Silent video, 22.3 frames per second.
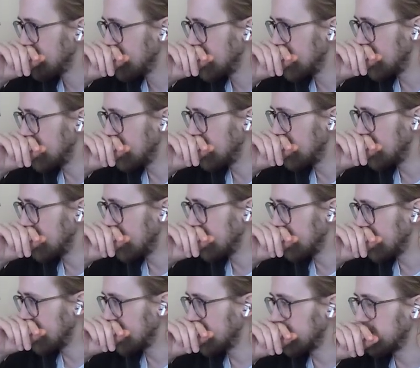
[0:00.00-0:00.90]
yeah,
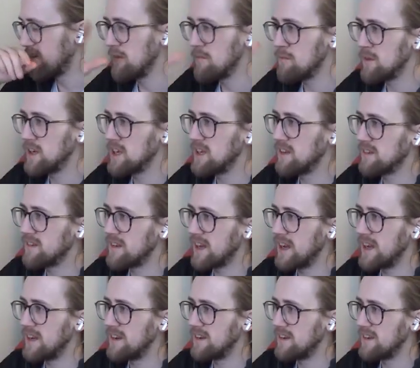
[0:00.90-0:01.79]
because even when she
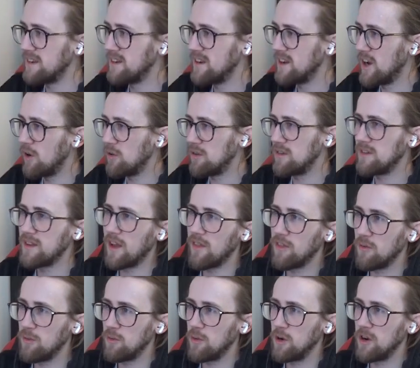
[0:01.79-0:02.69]
said, "Oh, is
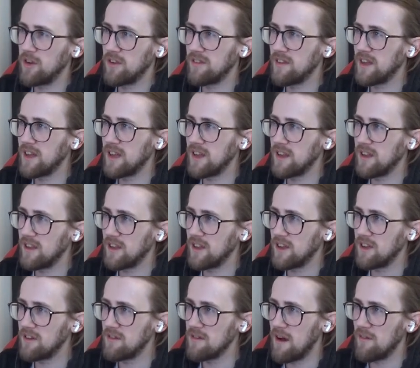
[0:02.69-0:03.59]
that the worst thing
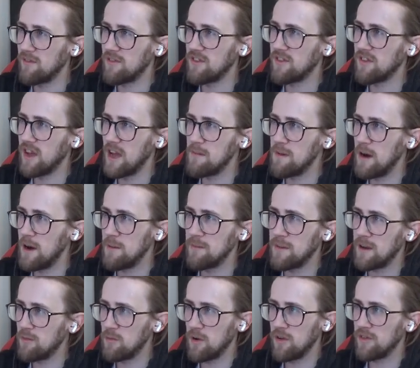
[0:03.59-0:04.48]
you have to say
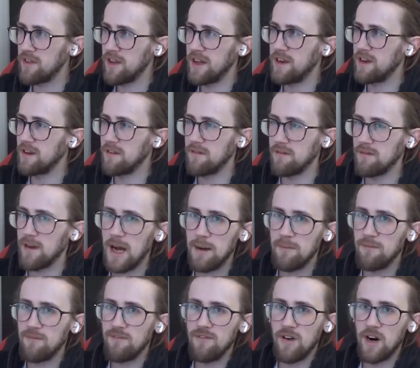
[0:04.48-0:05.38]
about me?" Well, then
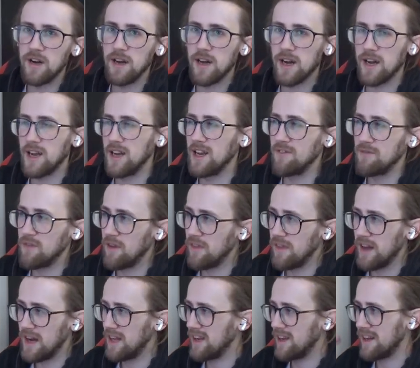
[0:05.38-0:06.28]
I'm fine. I can live
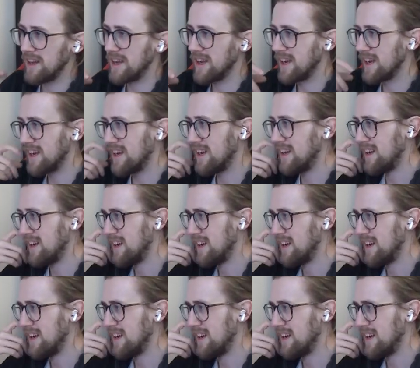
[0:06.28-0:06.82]
with that. Like,